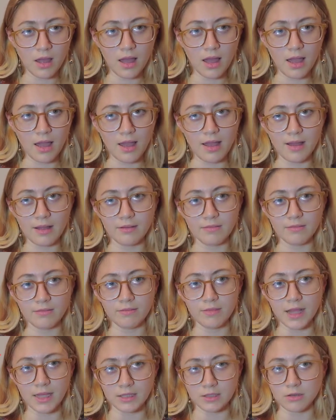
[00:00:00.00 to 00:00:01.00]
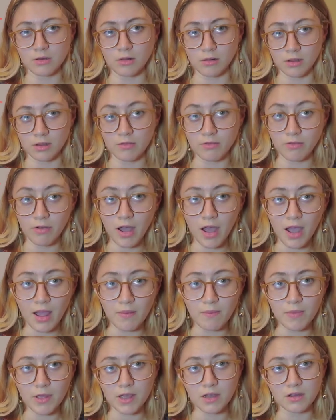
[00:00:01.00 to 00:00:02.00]
and that's totally
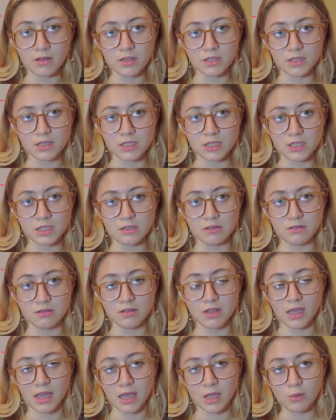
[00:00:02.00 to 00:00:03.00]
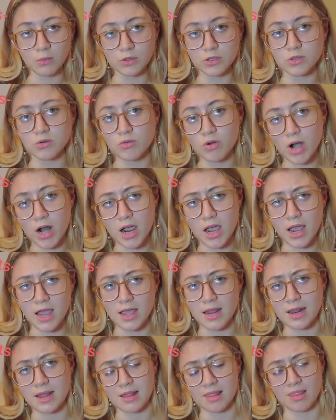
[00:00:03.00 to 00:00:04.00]
fine because the kid was
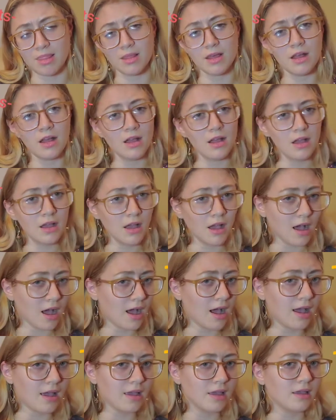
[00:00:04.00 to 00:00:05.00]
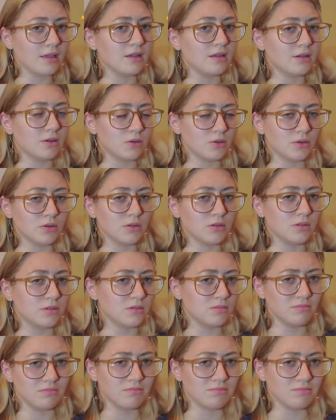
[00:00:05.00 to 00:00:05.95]
crying and I couldn't